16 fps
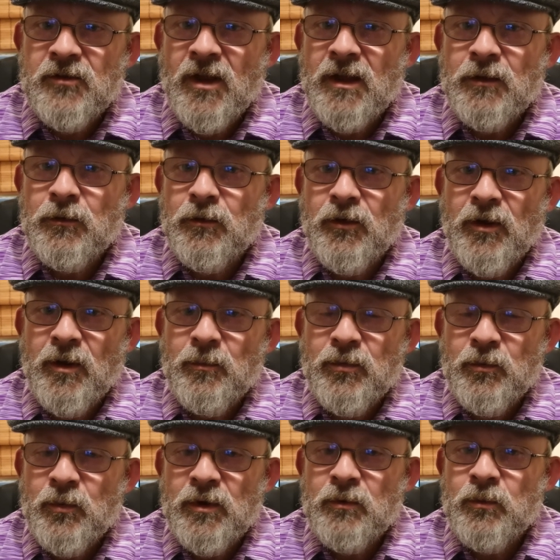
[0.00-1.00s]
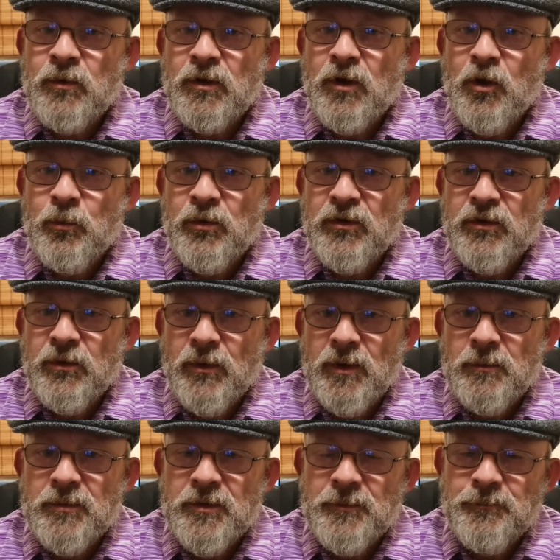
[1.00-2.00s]
tangled up, we'll open you
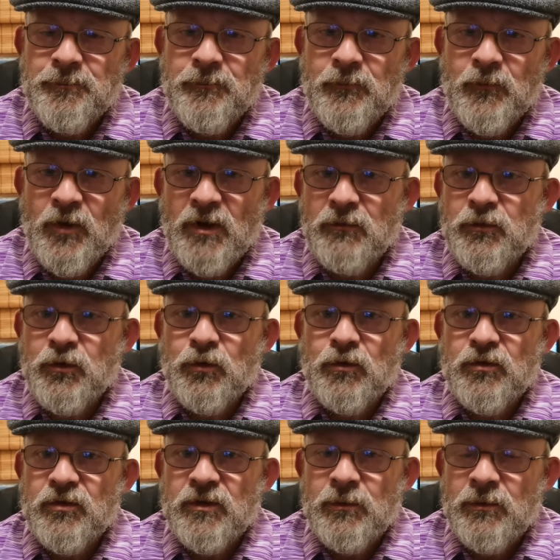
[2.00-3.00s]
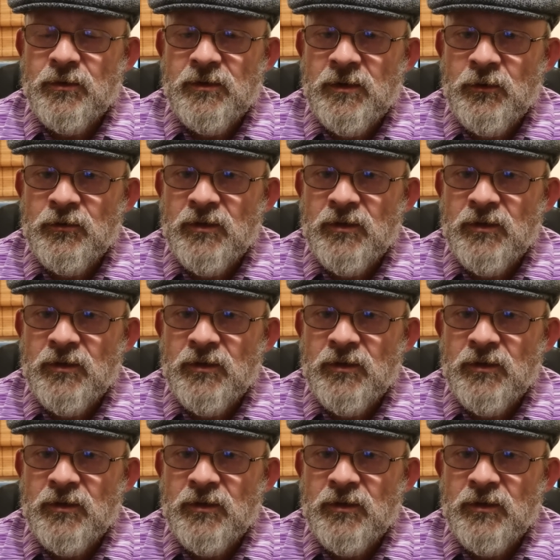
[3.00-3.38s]
up. Well, of course, it was